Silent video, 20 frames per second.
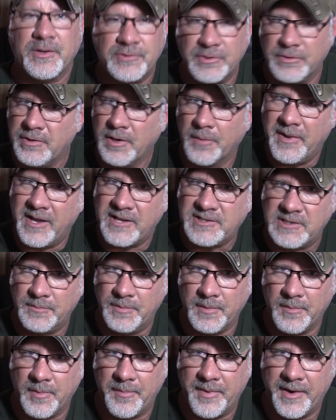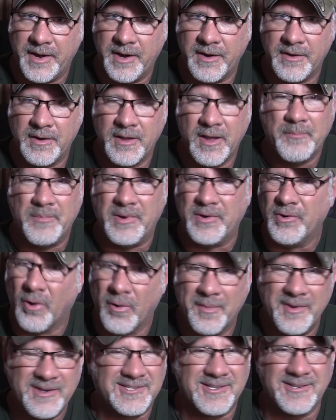Do your best to be prepared, but
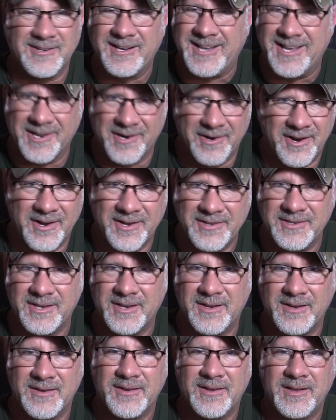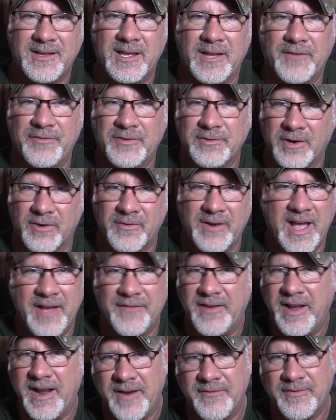nobody's going to get on you if you don't
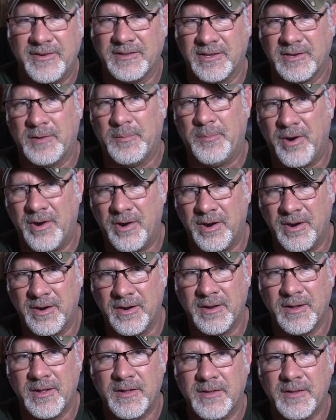have every little part.